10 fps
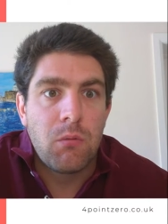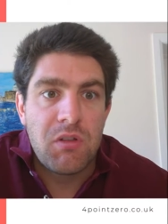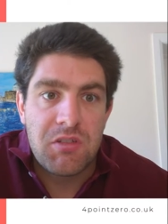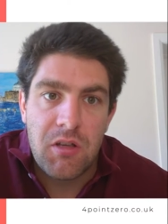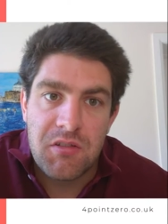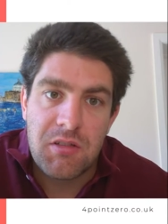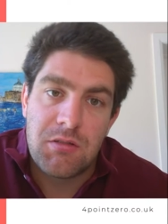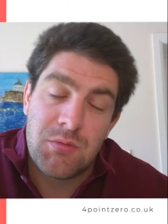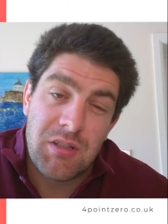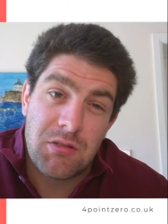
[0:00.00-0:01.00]
with certain
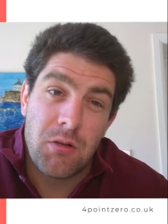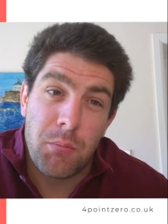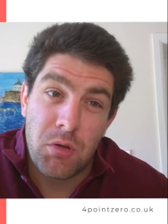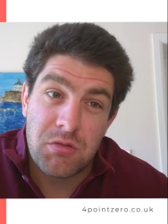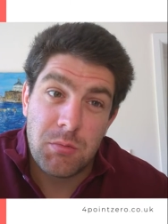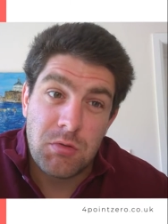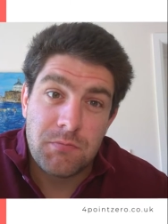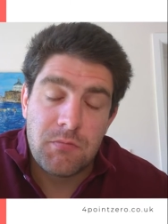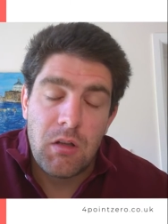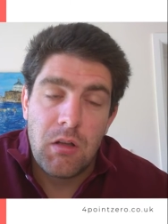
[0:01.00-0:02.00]
systems, that's not possible,
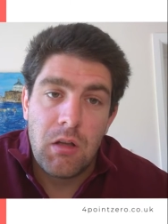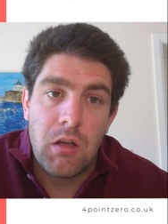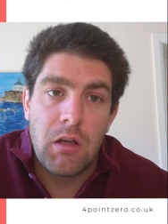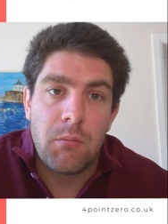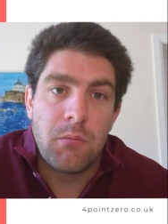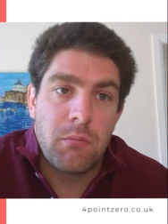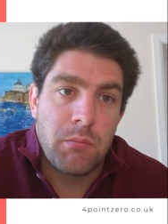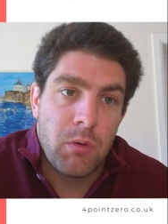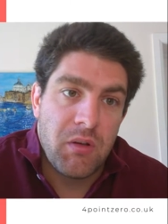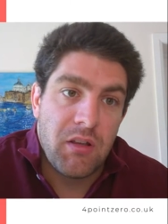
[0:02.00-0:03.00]
um,
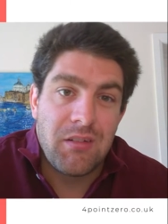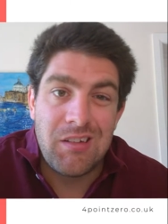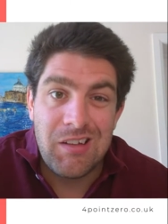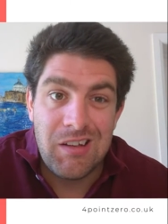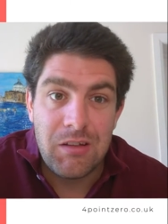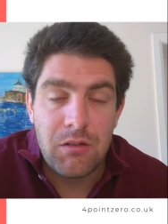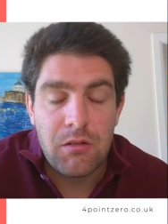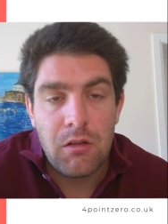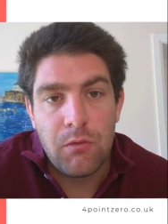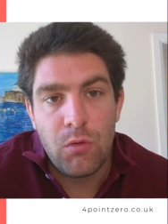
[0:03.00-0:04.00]
but with others, it
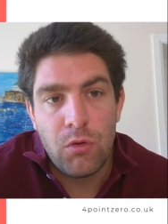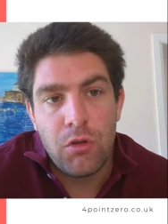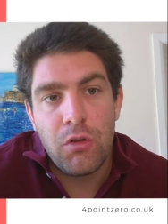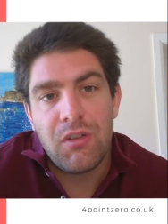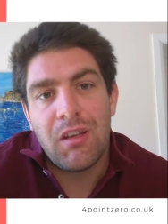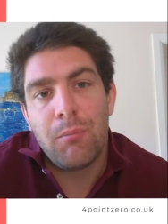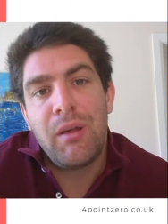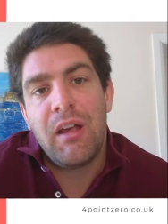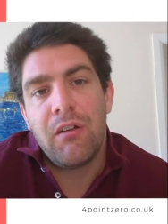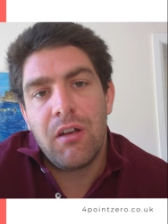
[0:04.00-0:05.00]
is if you're using a
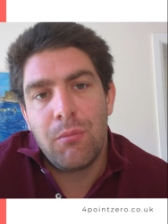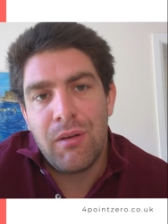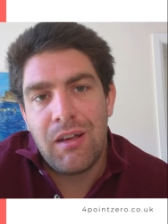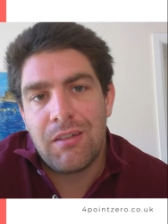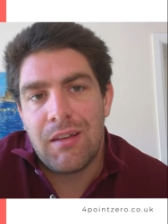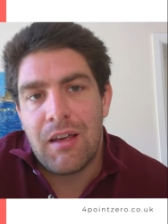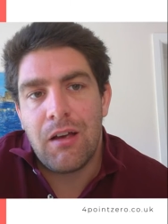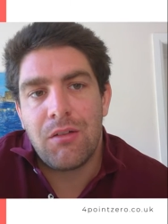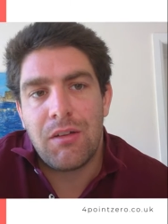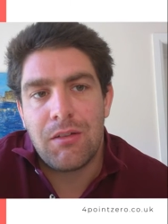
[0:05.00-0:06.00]
period based
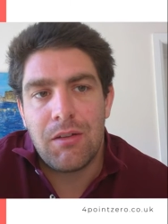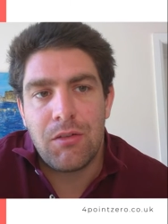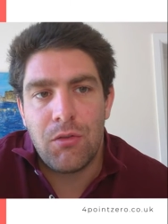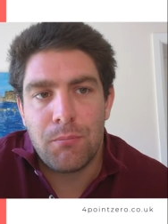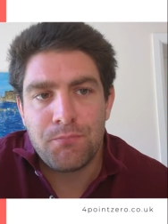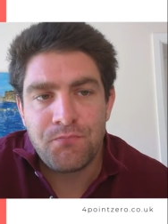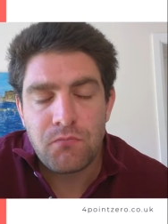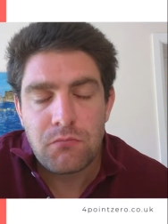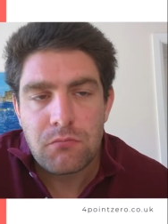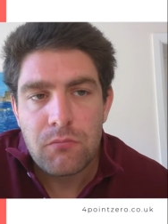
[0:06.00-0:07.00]
accounting system.
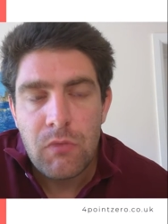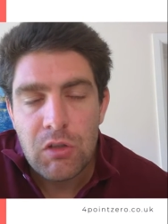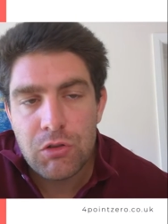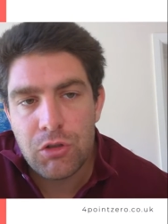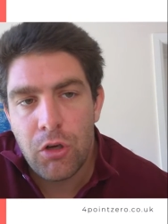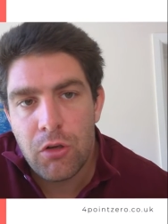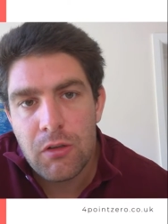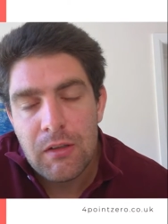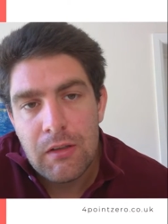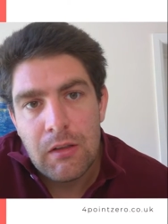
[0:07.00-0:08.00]
So,
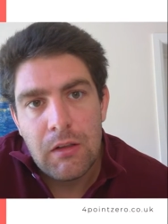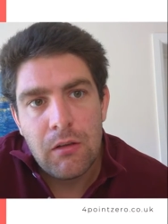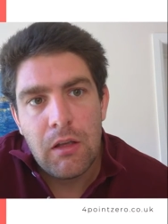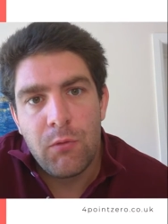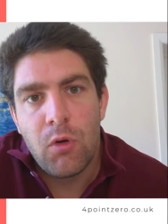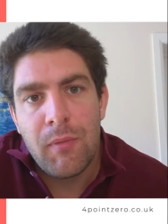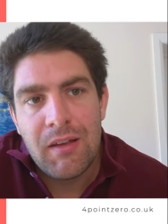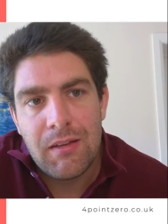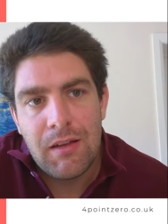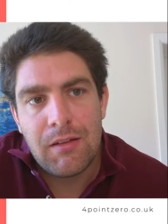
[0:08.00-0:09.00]
if you're
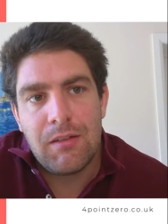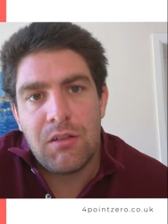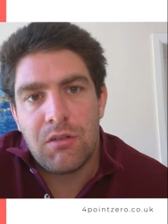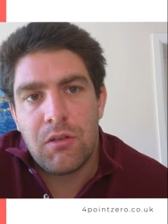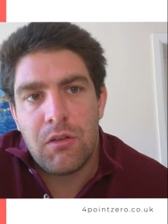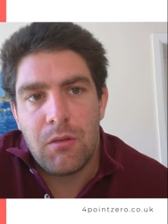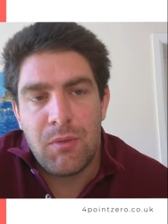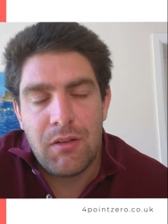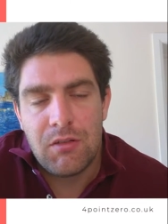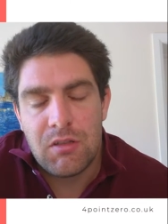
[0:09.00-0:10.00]
making that decision to
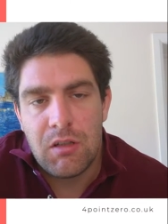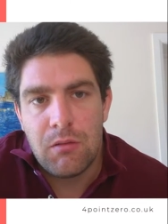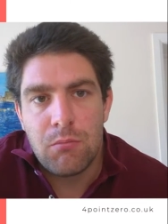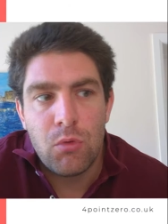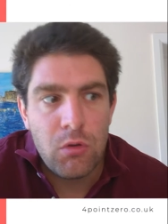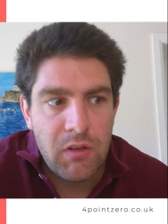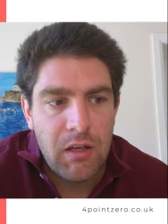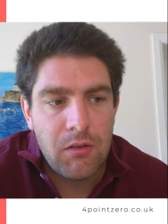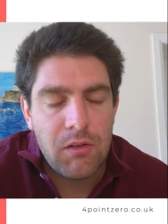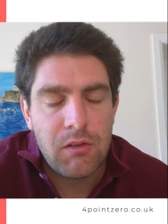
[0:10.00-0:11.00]
potentially move
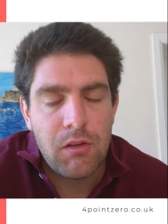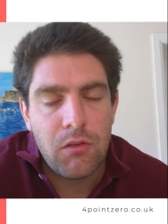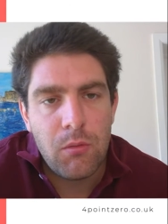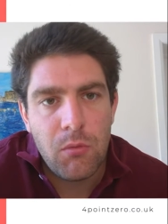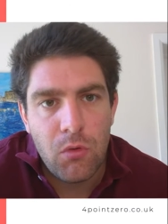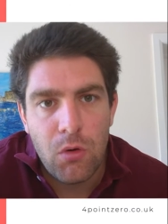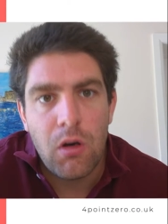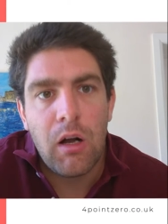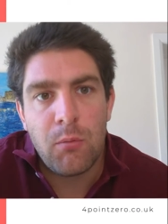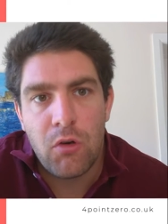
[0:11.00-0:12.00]
accounting systems
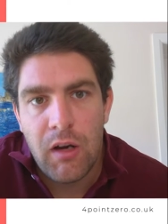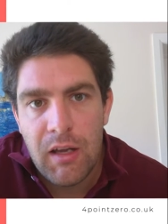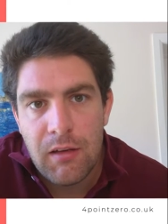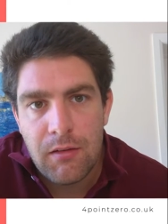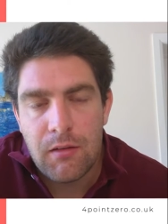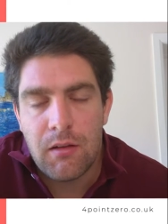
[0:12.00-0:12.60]
or upgrade